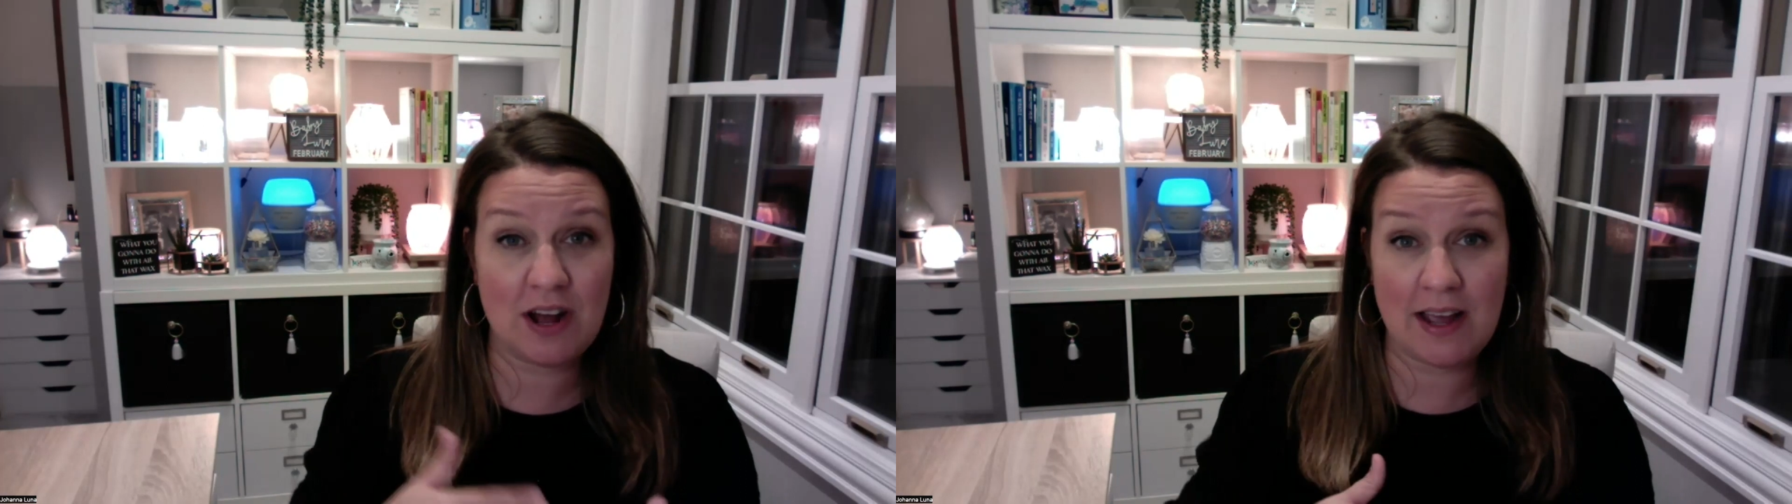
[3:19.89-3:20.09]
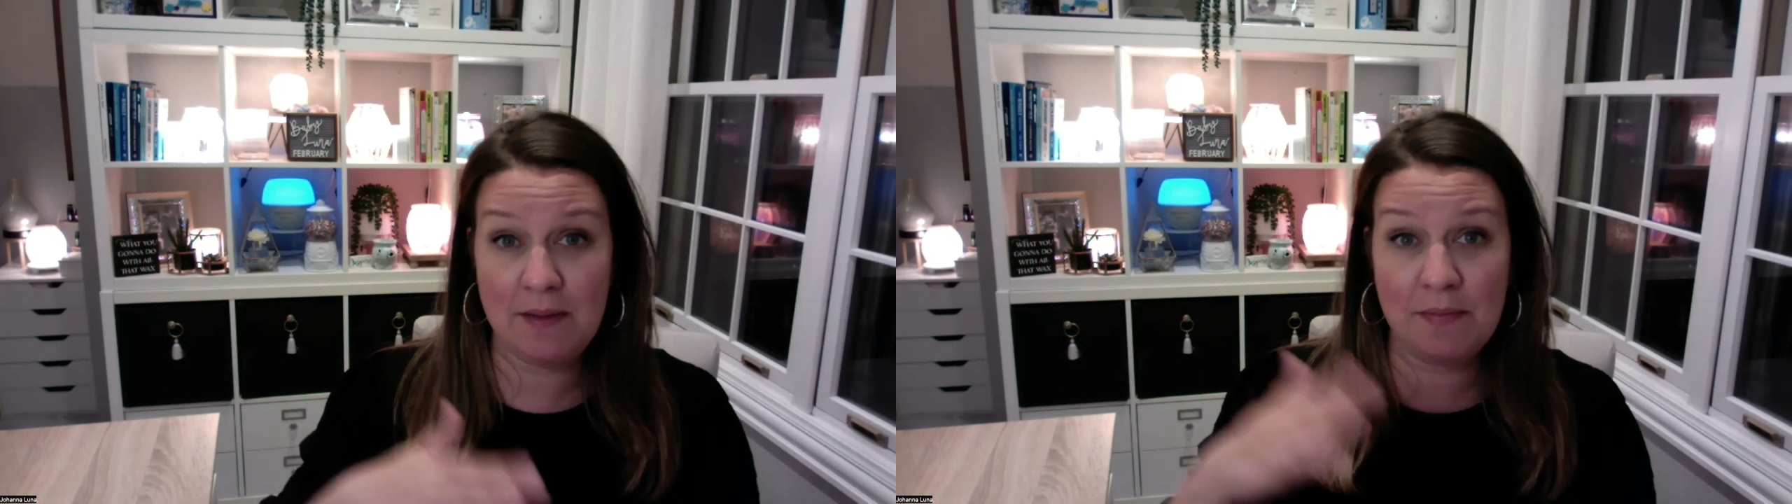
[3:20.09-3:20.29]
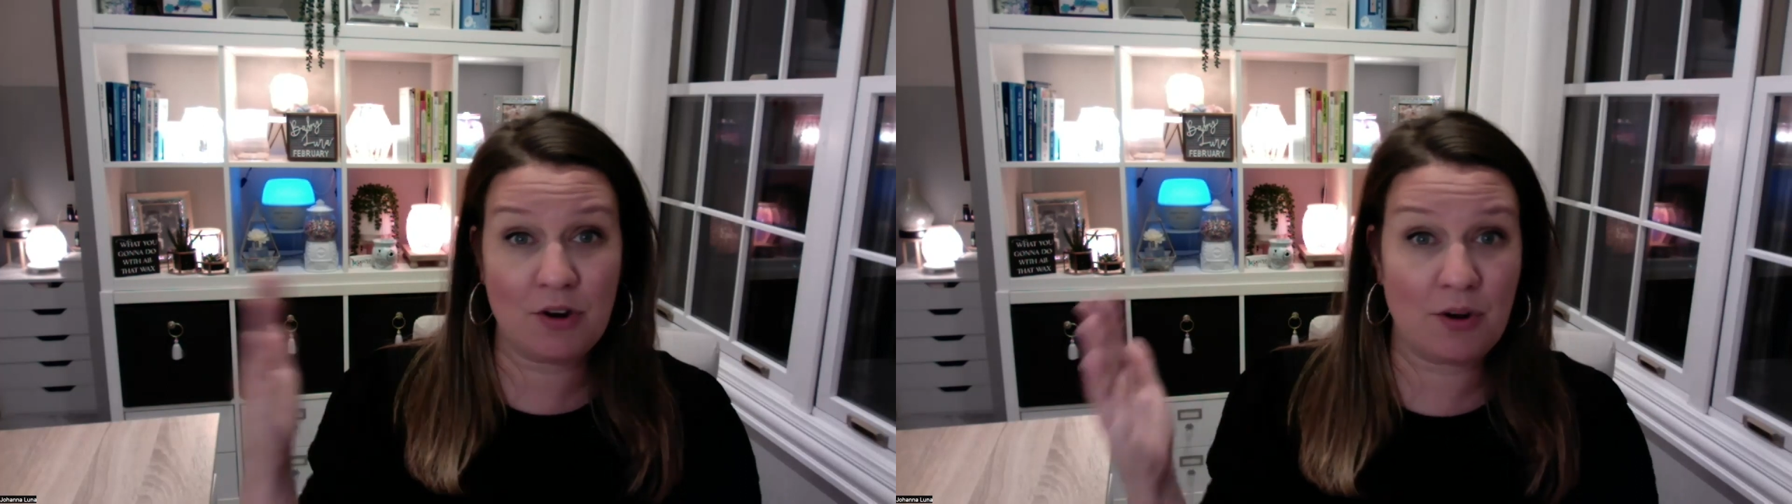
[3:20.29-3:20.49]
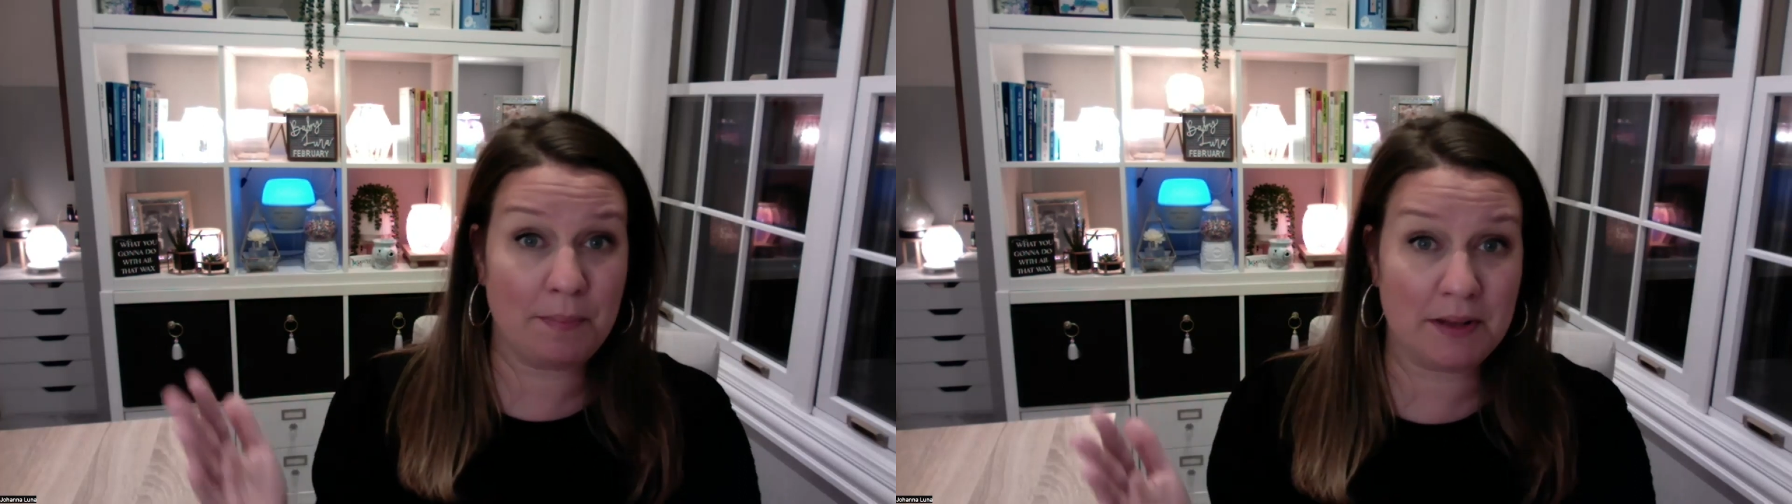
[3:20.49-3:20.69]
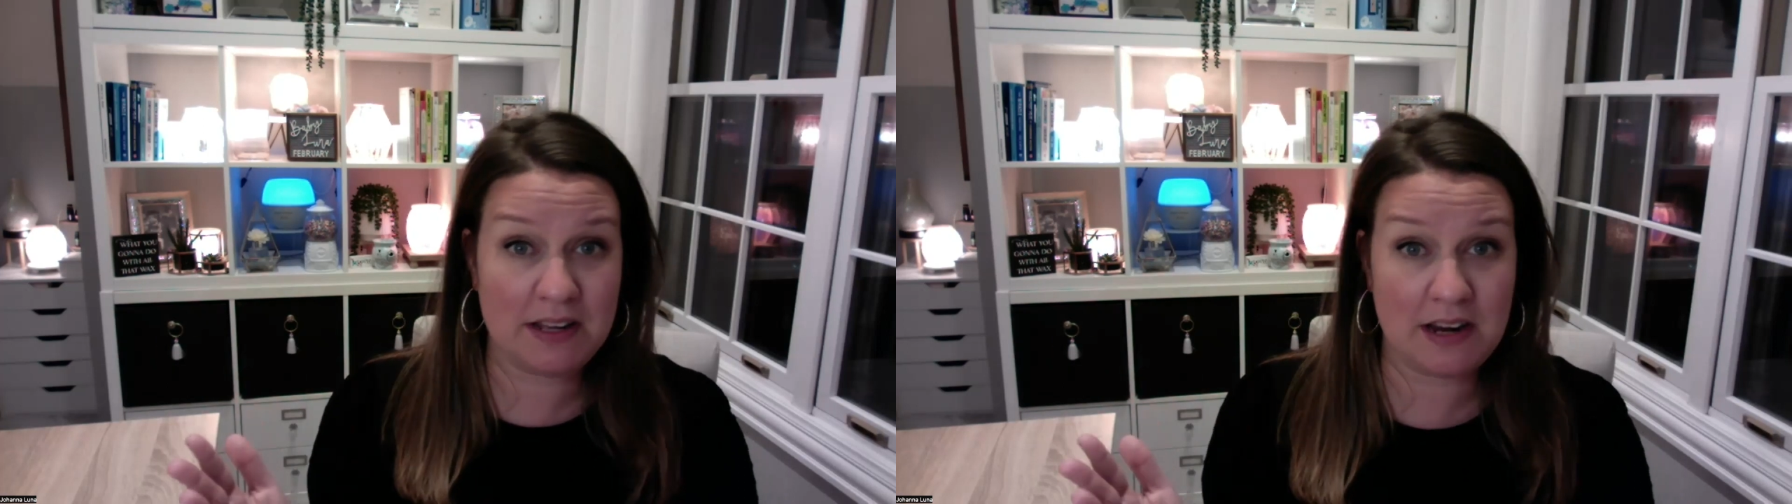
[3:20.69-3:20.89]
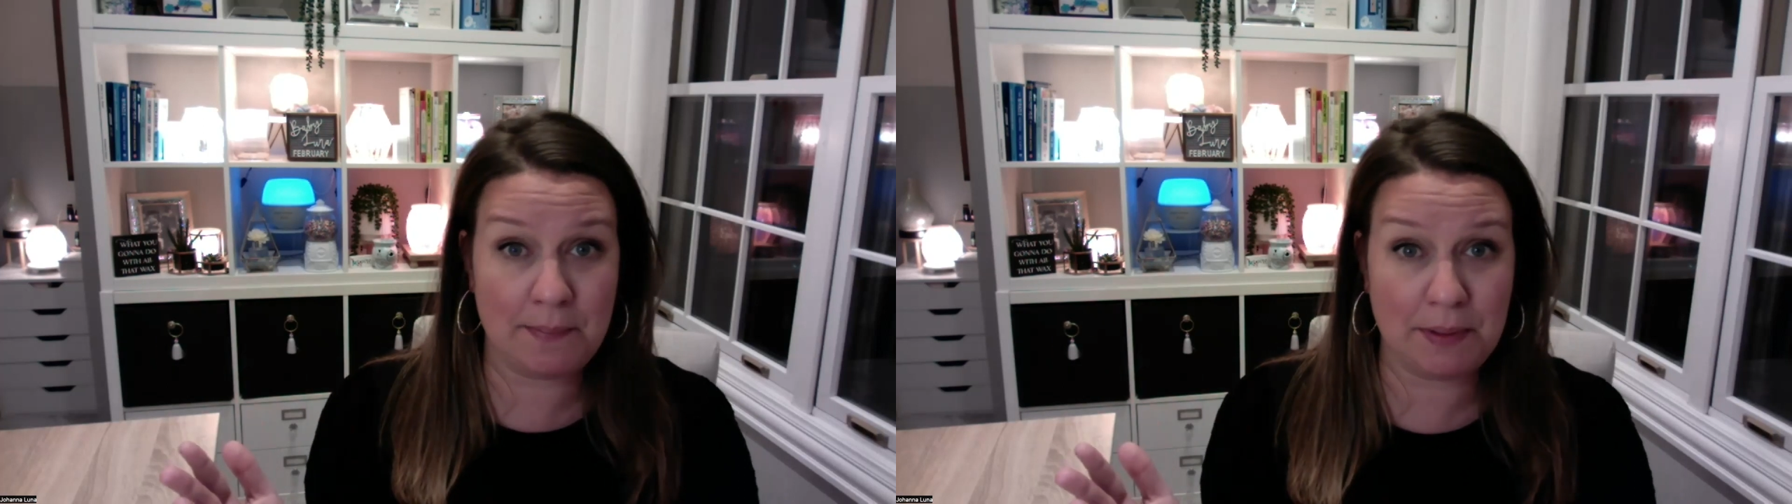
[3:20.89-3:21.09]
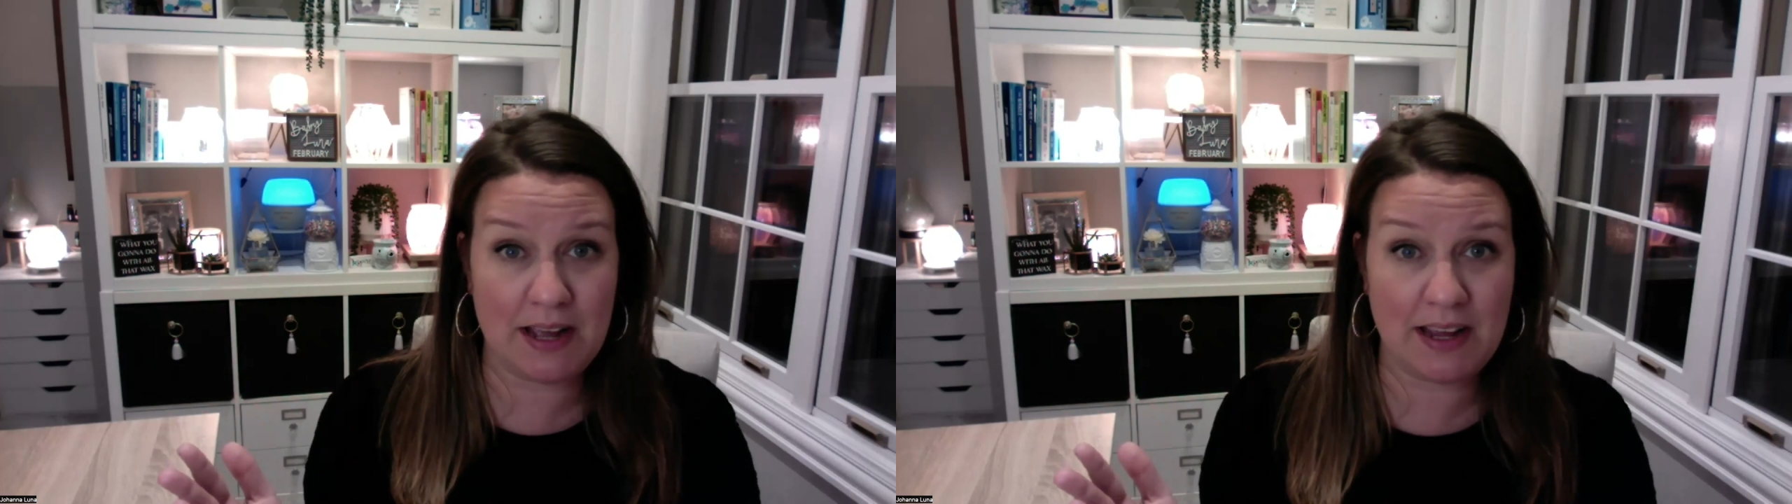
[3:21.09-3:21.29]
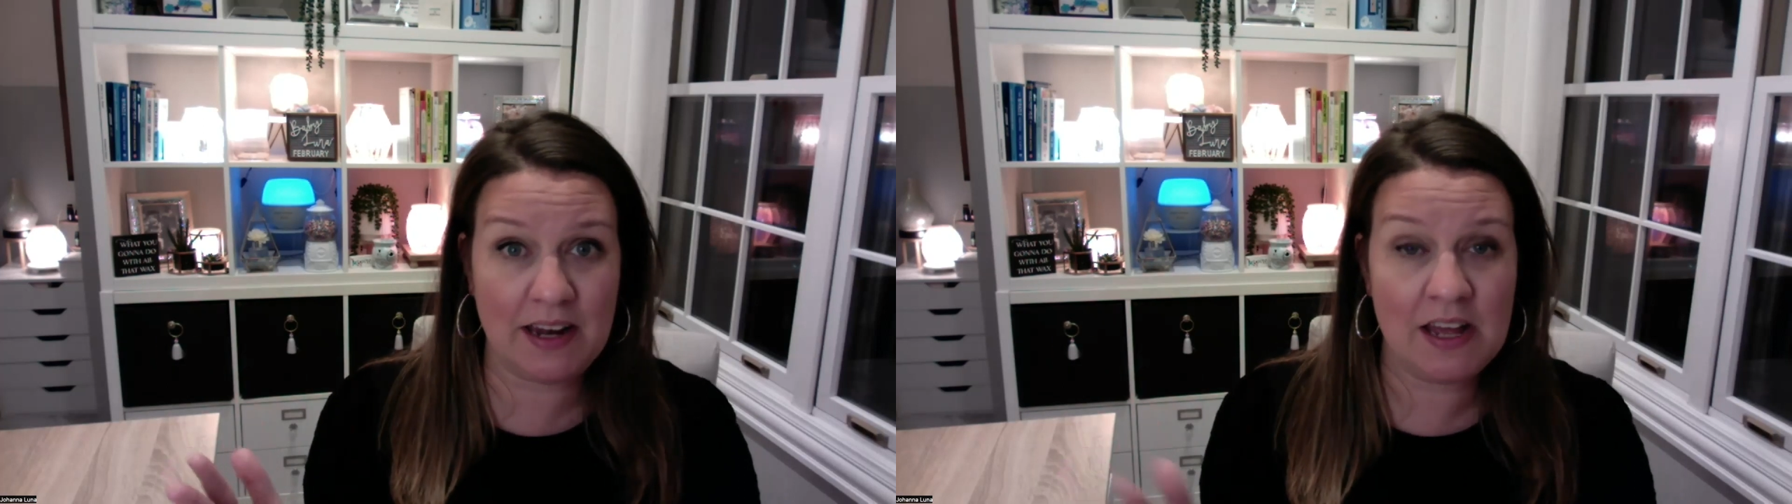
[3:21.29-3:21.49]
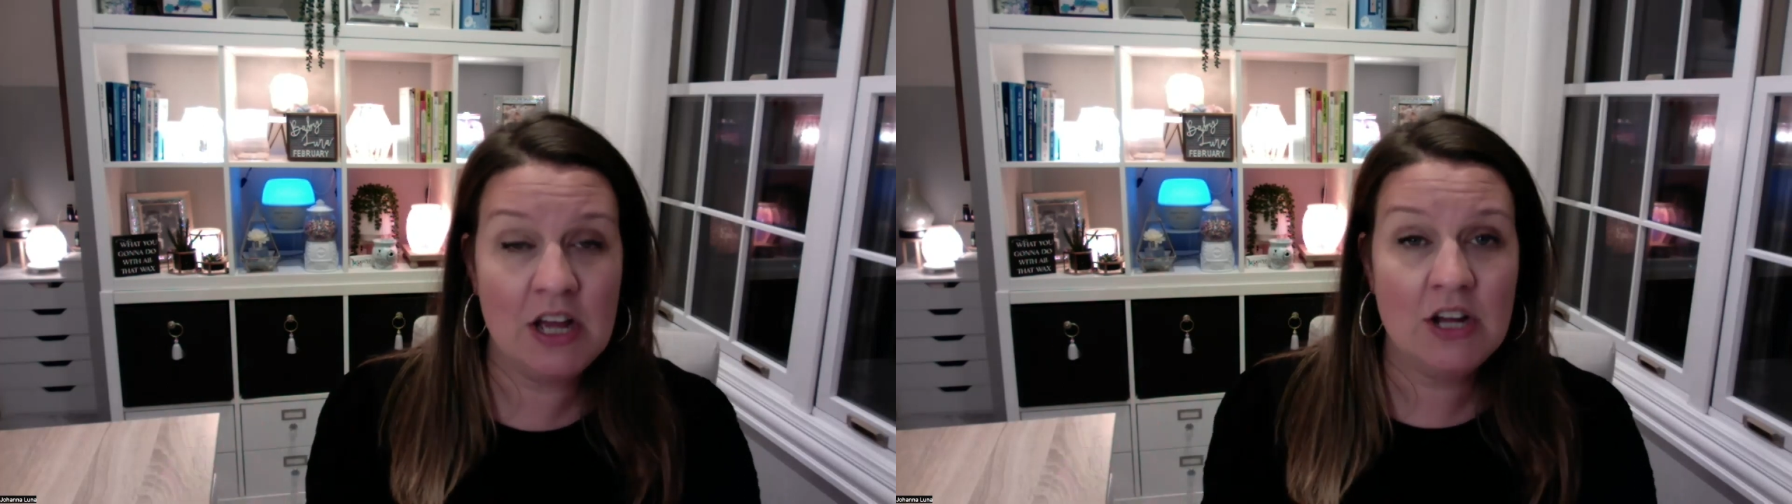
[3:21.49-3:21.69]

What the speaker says: I am their complete upline.